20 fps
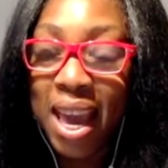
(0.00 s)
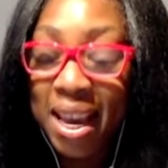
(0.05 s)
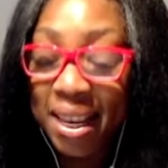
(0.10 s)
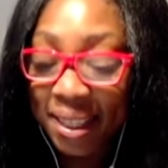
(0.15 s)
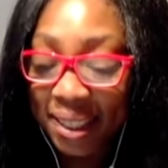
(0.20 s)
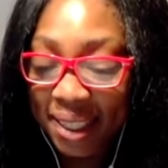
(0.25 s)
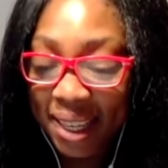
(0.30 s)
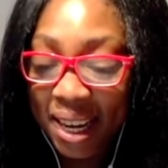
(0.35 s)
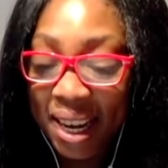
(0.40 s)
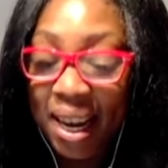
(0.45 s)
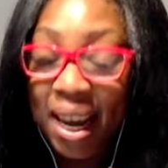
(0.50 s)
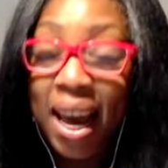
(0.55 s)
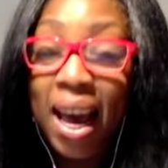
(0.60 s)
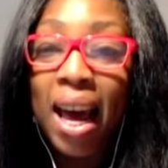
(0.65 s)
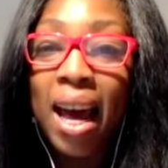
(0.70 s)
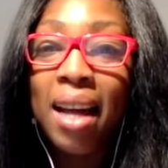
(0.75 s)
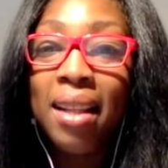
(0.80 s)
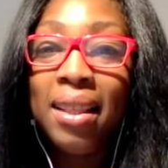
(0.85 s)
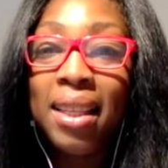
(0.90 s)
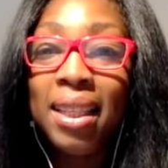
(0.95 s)
See,
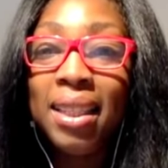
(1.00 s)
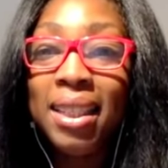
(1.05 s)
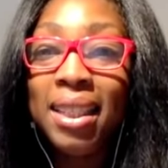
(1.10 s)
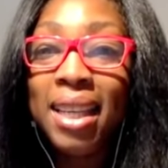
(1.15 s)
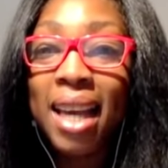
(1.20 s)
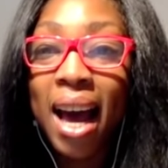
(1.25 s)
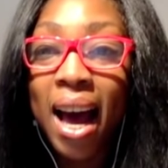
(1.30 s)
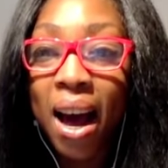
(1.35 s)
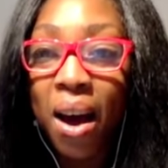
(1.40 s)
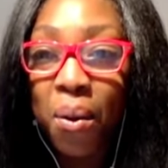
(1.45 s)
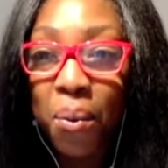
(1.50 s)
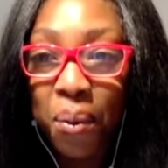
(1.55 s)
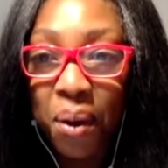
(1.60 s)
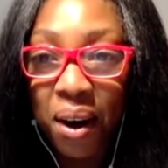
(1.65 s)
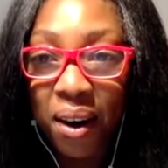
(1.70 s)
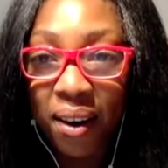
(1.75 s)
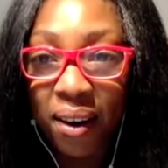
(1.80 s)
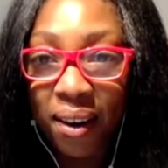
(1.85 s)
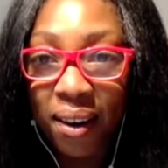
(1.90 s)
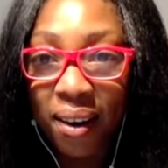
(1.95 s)
the
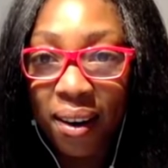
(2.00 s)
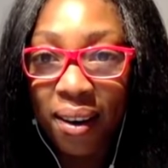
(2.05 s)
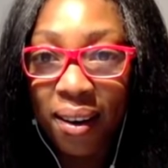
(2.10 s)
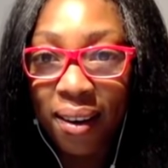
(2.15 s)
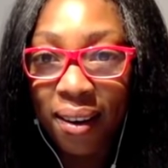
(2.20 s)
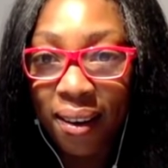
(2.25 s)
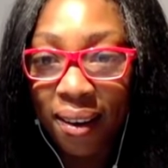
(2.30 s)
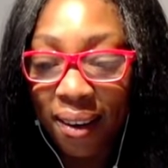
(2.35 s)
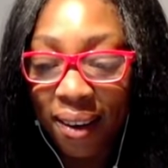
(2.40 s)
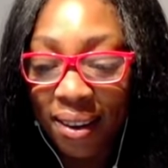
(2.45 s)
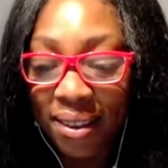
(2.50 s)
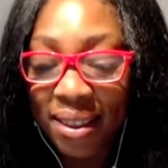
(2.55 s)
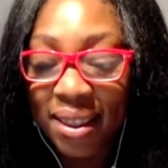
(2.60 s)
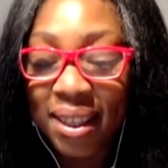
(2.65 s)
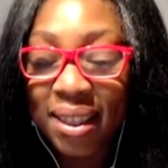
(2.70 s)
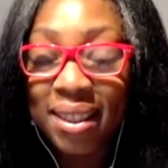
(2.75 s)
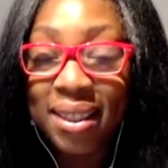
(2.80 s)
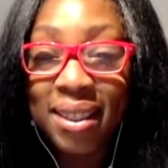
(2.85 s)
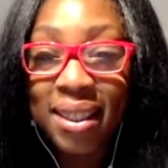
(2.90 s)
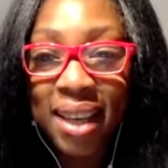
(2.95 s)
tower
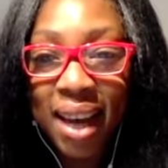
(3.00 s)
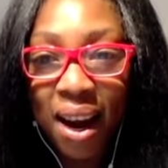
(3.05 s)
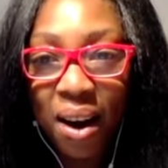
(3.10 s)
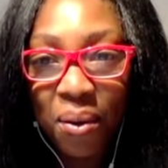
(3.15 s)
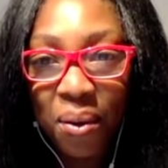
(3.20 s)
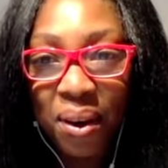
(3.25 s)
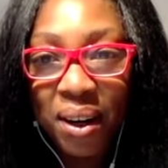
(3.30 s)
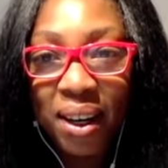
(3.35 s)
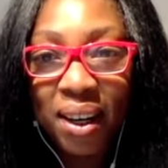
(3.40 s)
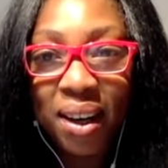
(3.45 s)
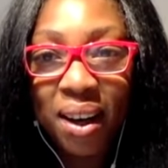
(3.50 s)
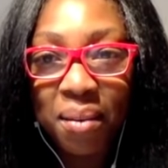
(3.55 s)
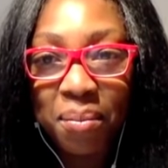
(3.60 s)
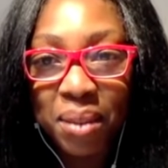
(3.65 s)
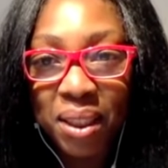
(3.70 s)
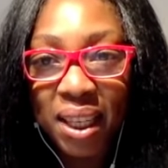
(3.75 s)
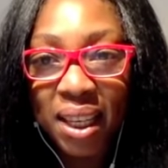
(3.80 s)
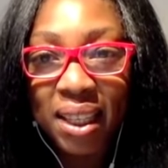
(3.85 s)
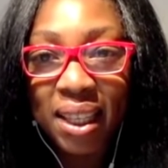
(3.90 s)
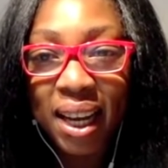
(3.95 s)

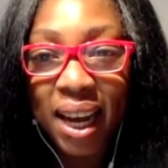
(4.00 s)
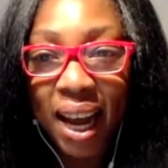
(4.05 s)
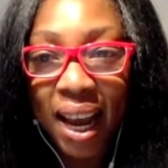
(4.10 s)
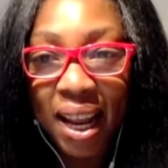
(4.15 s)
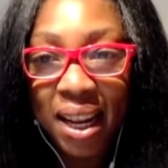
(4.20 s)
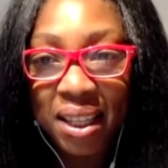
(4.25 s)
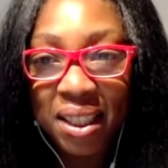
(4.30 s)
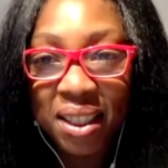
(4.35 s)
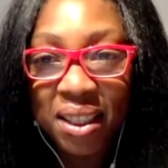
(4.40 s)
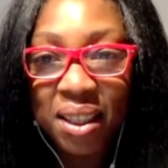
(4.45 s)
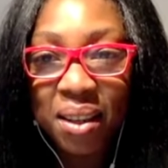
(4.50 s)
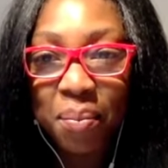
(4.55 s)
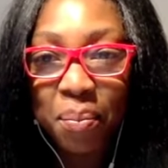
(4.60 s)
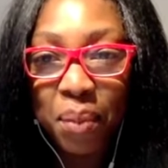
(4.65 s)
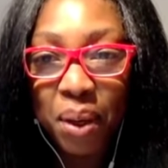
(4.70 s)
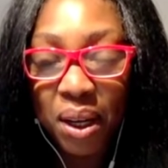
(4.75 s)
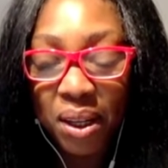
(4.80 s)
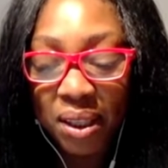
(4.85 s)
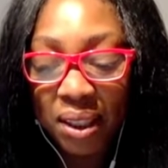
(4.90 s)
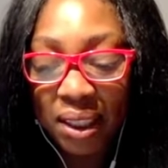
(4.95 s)
comes at the end of the
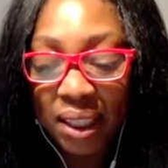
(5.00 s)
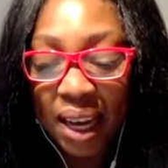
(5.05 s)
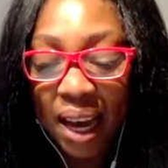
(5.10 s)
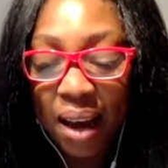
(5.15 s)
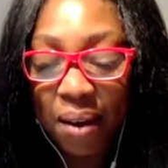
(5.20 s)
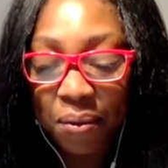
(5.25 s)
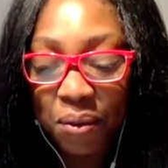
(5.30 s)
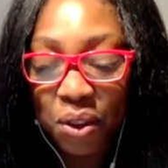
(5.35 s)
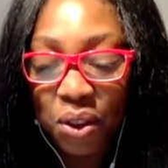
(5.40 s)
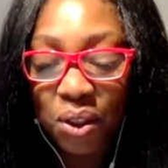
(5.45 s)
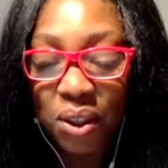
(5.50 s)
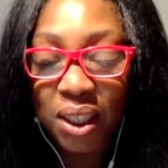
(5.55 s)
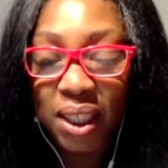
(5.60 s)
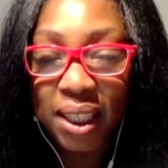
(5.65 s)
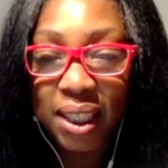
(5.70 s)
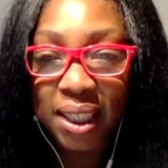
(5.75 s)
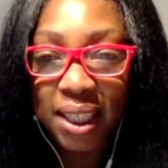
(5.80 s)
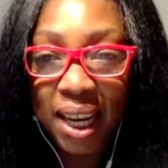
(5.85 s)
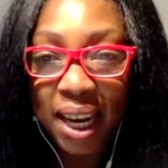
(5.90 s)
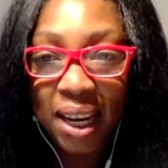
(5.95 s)
month after the
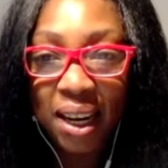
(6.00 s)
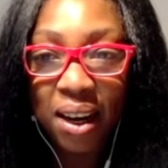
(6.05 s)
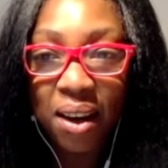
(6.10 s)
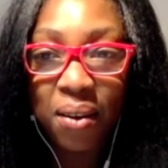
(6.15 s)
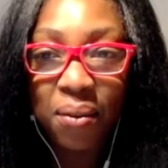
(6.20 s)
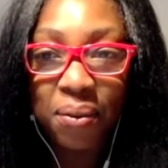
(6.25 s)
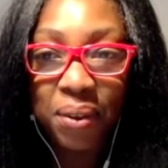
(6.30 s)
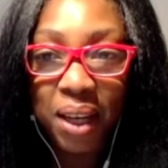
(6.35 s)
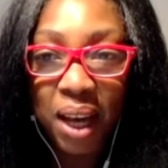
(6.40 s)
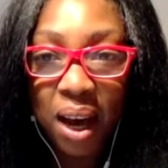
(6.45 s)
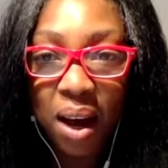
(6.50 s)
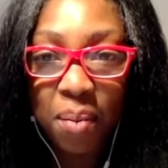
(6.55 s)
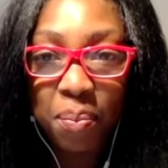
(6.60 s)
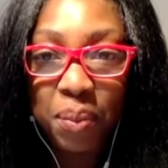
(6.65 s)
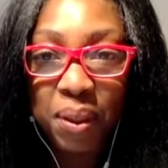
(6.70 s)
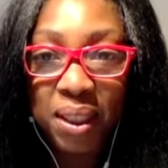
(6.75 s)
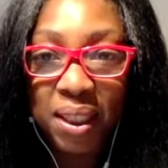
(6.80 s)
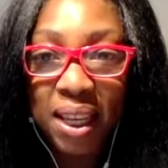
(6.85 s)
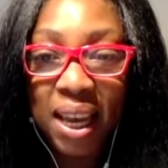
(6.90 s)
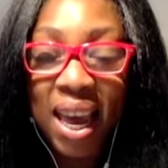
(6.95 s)
Ten of
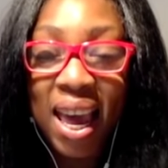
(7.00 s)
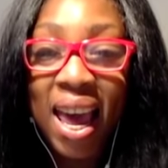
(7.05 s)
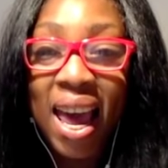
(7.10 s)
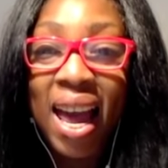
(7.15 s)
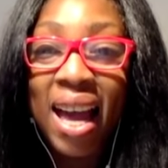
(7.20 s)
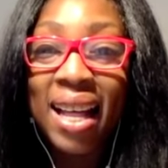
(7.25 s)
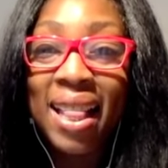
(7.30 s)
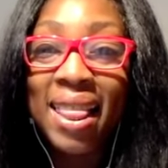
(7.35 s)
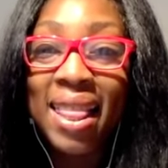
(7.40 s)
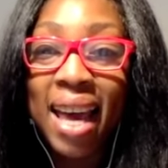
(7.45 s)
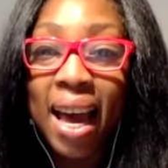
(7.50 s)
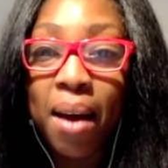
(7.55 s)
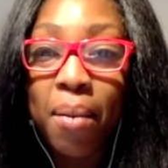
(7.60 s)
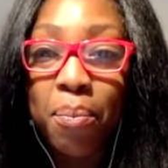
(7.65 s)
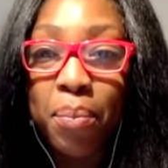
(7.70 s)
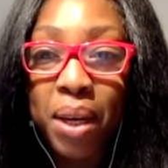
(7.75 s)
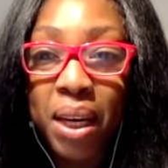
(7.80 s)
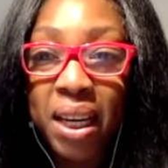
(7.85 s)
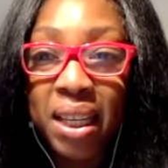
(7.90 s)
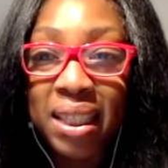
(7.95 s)
Cups. That
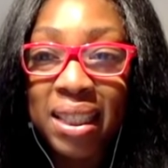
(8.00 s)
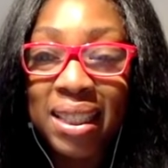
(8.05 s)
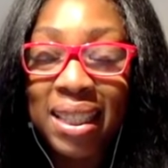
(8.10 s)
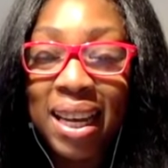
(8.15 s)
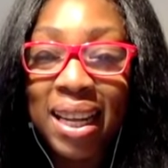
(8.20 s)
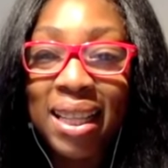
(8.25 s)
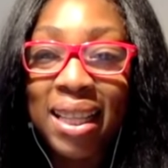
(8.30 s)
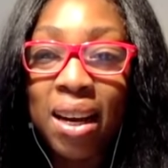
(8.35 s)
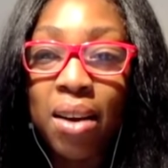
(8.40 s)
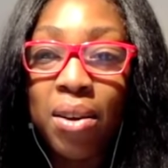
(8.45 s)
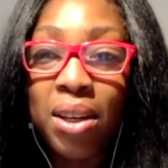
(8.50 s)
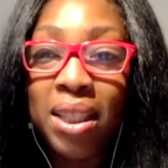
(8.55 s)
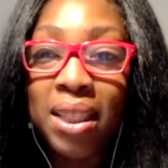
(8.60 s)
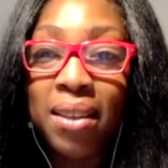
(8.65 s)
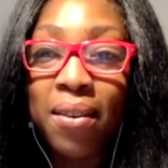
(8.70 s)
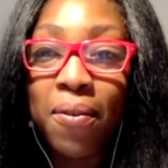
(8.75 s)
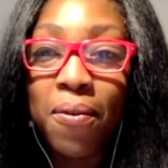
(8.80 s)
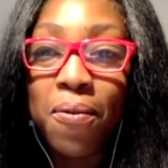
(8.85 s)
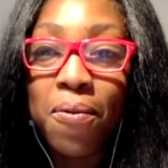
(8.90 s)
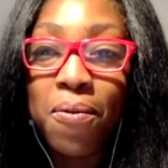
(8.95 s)
means that there is
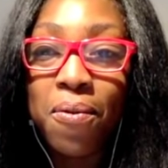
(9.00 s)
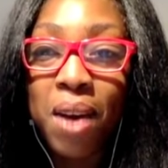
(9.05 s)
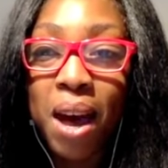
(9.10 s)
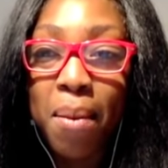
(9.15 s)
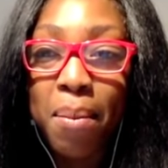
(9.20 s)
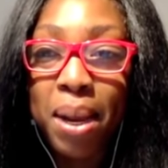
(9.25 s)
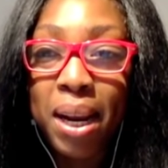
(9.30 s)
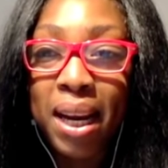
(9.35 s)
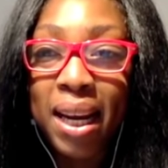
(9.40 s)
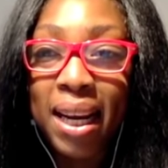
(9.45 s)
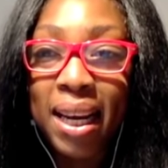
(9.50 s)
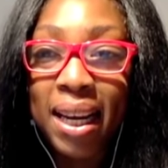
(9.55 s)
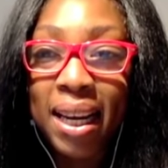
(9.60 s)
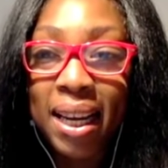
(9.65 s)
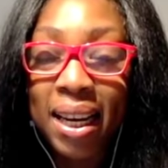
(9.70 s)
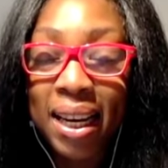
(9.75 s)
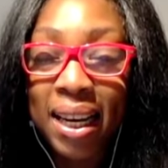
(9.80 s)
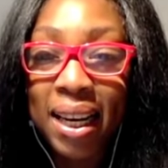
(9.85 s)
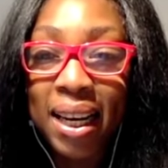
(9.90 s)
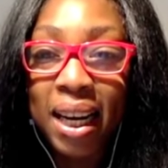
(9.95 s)
a family
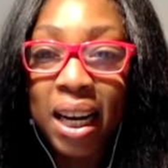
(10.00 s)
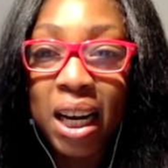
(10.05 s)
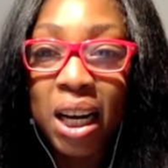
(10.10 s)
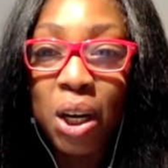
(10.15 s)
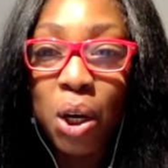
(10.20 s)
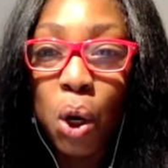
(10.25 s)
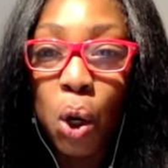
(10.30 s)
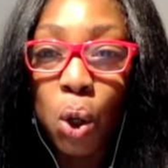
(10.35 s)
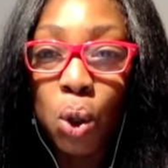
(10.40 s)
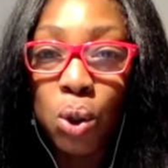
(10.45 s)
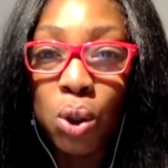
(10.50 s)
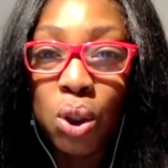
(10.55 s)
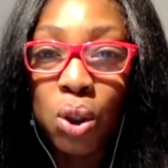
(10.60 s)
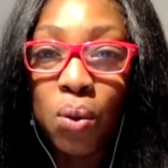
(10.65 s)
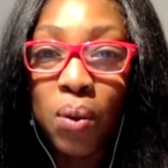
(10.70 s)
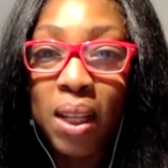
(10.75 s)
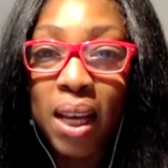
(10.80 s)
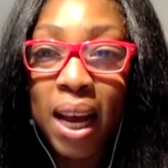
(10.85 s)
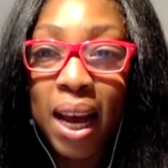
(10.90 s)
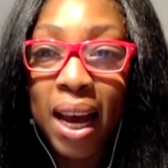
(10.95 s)
healing, and
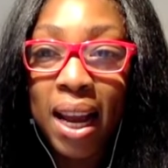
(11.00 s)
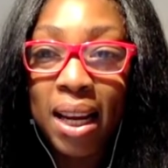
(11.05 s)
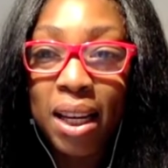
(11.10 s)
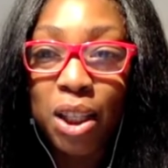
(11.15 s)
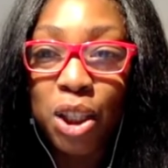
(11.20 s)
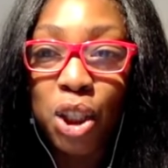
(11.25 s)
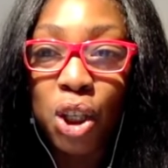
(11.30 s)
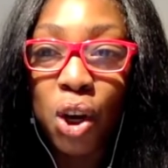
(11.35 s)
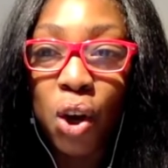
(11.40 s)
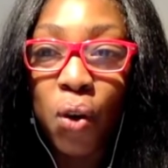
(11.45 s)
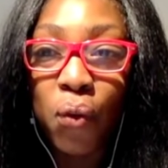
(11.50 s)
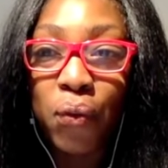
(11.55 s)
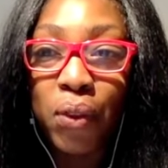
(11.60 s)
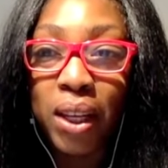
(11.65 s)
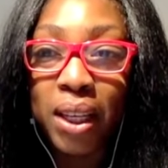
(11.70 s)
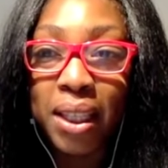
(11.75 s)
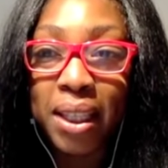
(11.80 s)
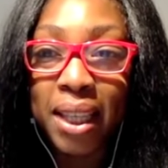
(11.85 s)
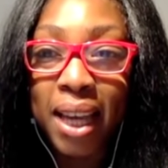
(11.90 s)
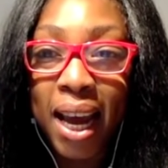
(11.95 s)
also the energy of
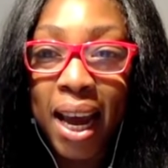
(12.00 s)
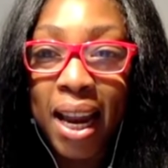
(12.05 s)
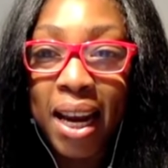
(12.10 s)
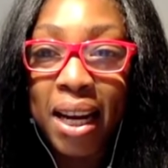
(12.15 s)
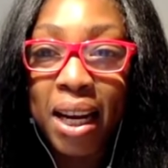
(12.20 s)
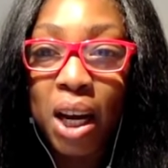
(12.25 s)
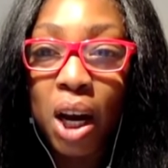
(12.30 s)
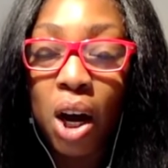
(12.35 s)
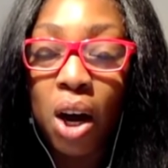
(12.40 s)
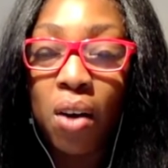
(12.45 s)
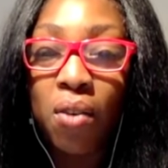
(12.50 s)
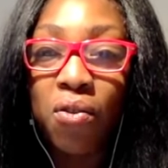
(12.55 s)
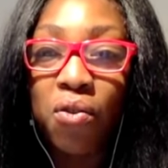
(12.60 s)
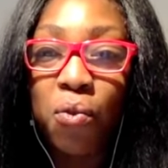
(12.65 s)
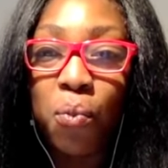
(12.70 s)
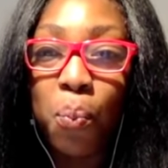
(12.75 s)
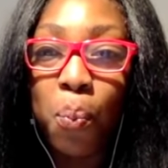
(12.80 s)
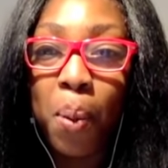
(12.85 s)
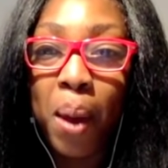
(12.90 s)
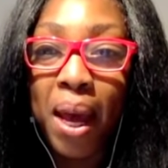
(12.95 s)
the Ten of
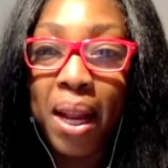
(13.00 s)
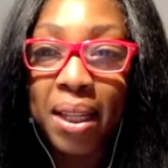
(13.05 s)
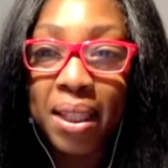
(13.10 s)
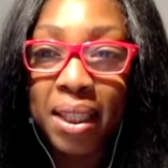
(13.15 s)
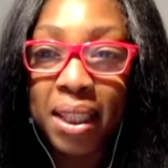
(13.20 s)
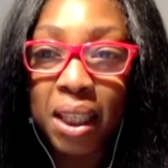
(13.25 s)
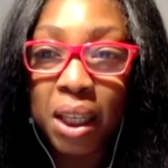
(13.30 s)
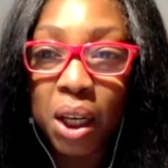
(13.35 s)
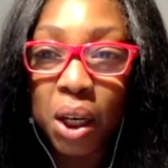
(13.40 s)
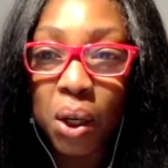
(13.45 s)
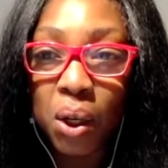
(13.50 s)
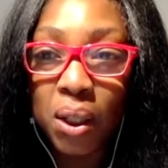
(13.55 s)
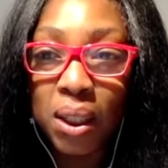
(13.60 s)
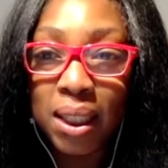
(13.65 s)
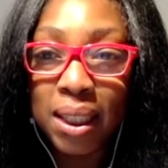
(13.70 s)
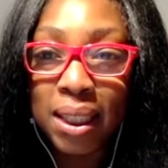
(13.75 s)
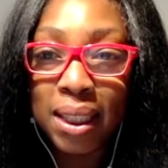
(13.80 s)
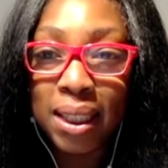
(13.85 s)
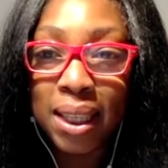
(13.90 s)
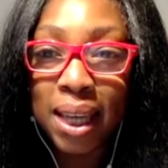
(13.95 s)

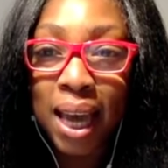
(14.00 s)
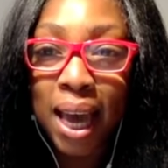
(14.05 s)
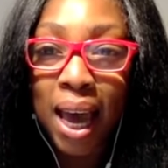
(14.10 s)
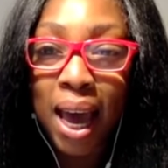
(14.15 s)
Pentacles.